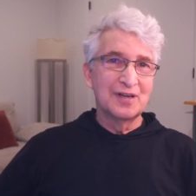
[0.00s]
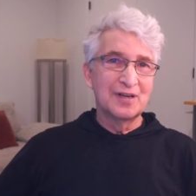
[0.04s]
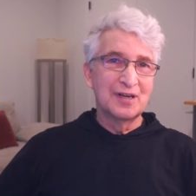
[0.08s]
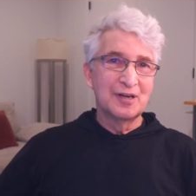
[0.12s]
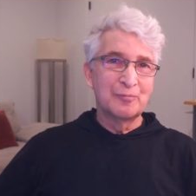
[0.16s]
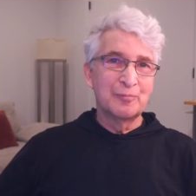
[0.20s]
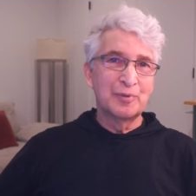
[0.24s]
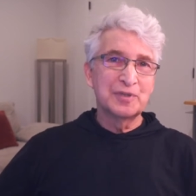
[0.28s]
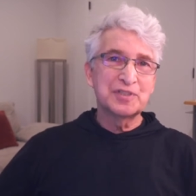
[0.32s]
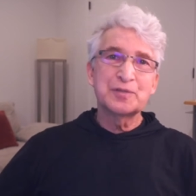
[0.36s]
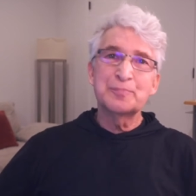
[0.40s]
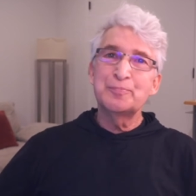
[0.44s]

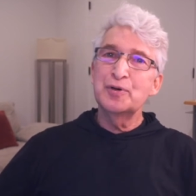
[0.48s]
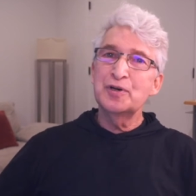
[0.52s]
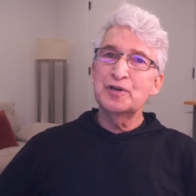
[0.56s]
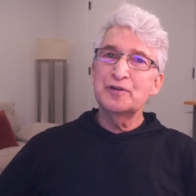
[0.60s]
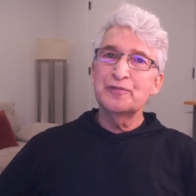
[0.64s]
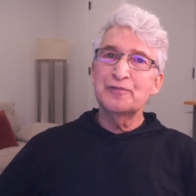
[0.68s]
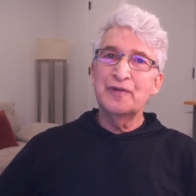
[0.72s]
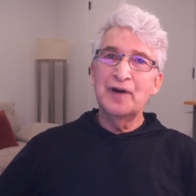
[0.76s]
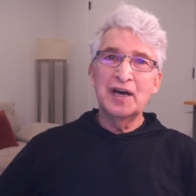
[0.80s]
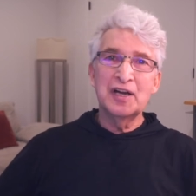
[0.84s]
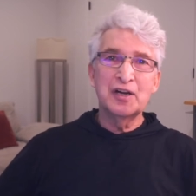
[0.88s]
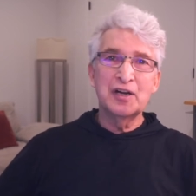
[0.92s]
But to put a
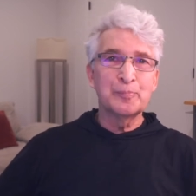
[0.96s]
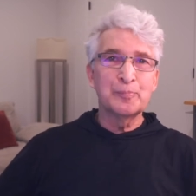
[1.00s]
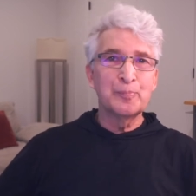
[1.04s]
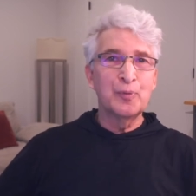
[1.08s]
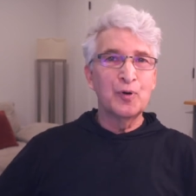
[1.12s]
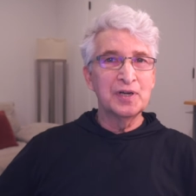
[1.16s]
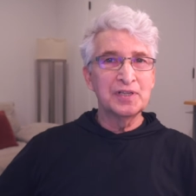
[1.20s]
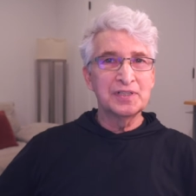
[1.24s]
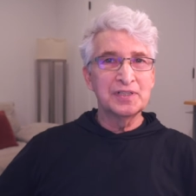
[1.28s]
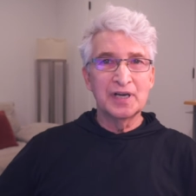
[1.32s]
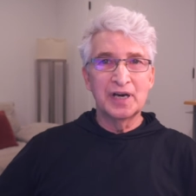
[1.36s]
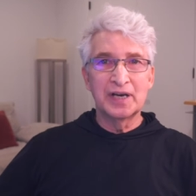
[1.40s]
finer
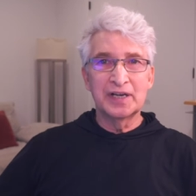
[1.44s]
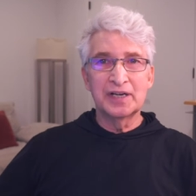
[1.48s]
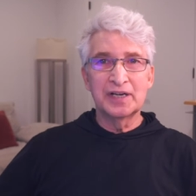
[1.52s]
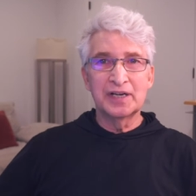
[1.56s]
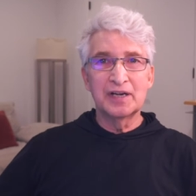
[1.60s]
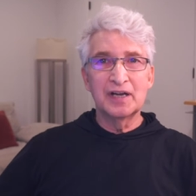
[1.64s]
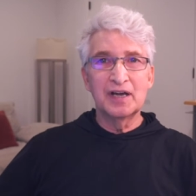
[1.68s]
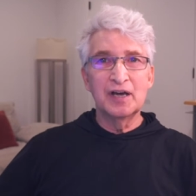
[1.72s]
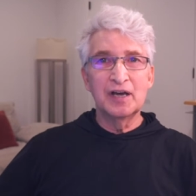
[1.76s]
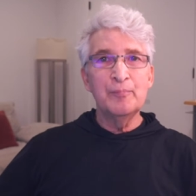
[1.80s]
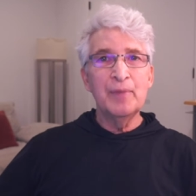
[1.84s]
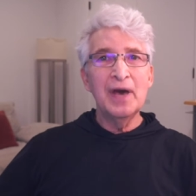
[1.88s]
point on it,
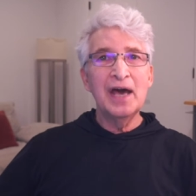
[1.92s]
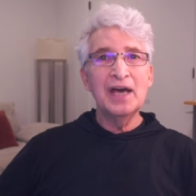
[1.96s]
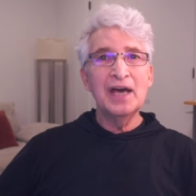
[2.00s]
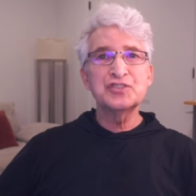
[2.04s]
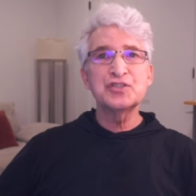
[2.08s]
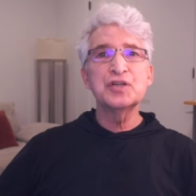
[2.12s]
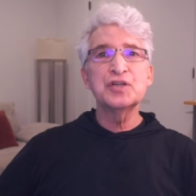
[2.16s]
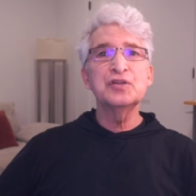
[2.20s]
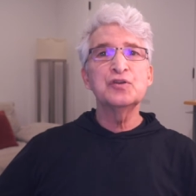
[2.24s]
imagine